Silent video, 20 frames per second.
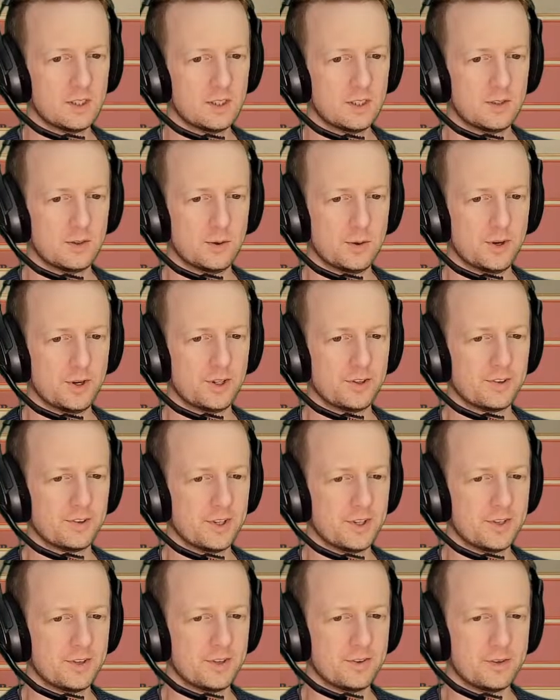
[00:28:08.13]
Or an
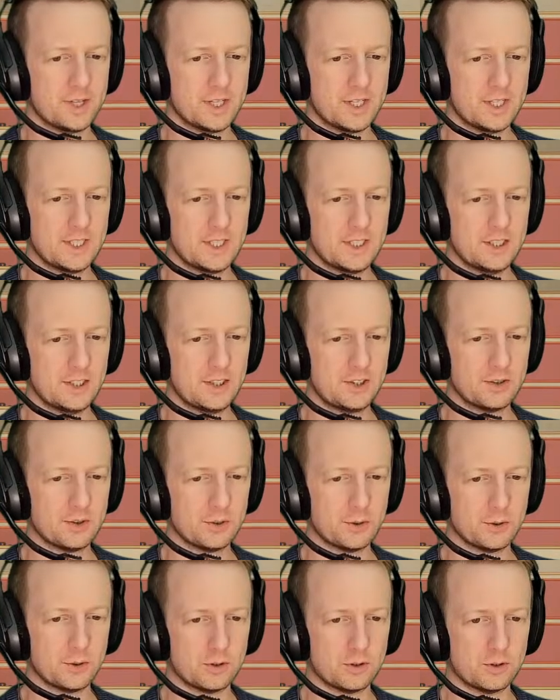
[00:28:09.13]
extended range
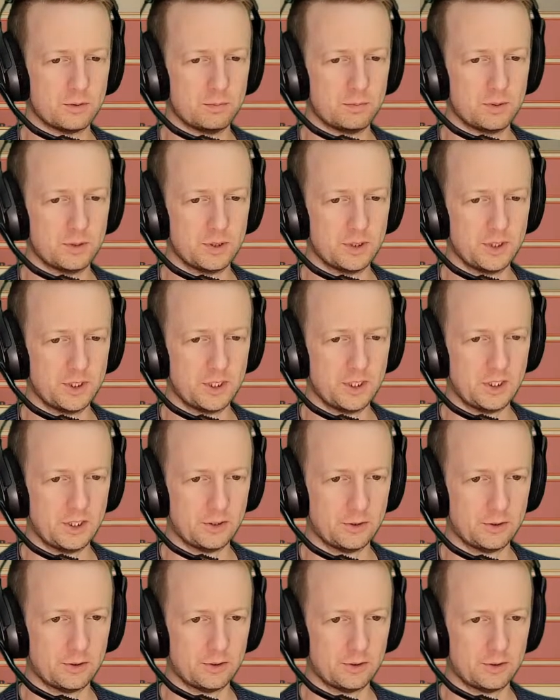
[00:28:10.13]
or burning
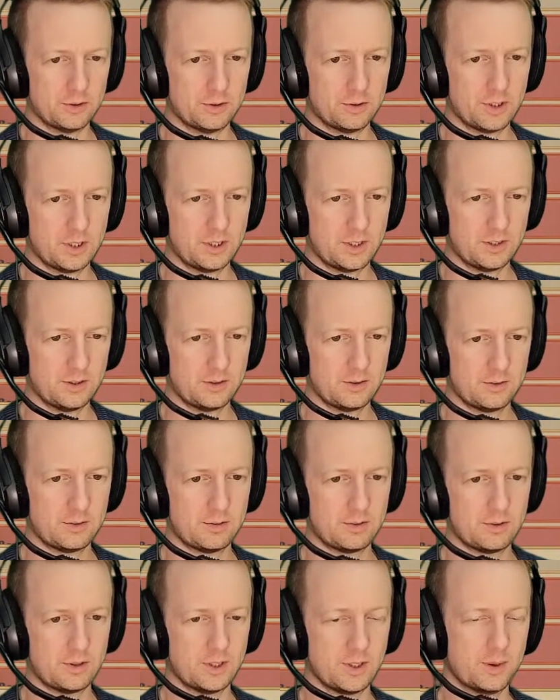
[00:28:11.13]
your
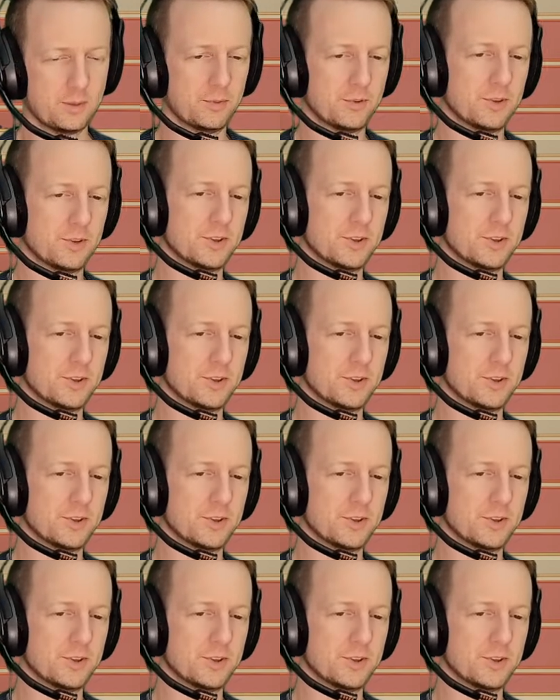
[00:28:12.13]
flames.